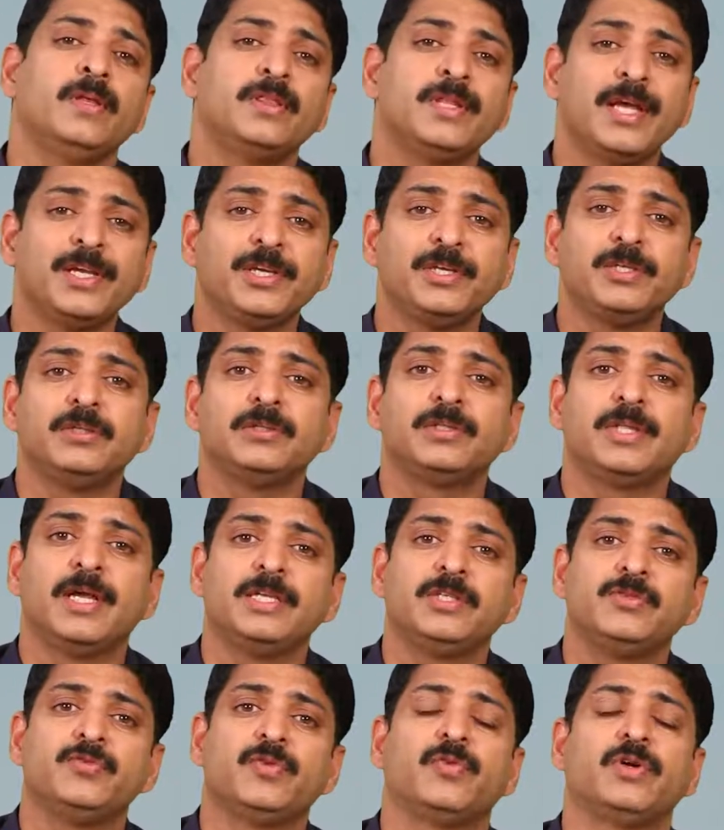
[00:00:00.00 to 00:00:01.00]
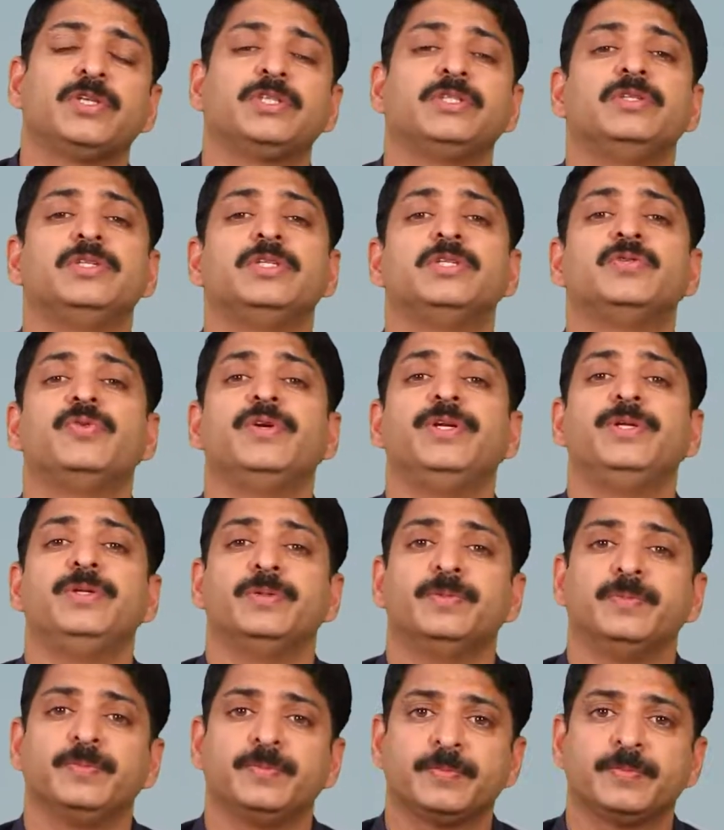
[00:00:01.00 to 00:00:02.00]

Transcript: Thanks for watching this video.